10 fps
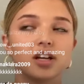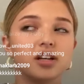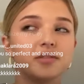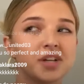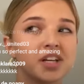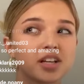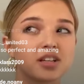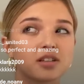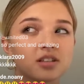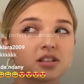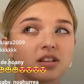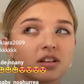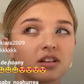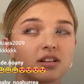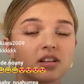And if he is,
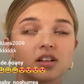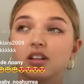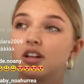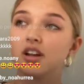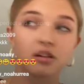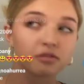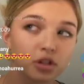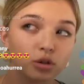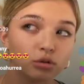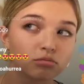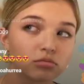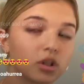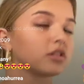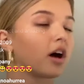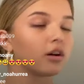then F you,
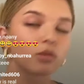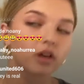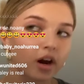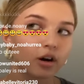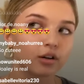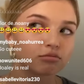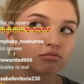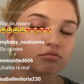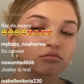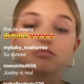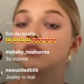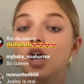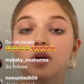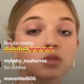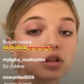because I don't care.
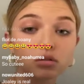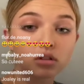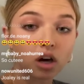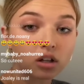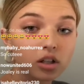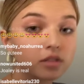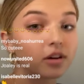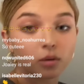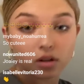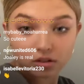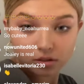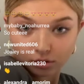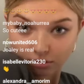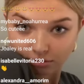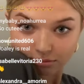I'm gonna look ugly if I want
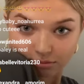to.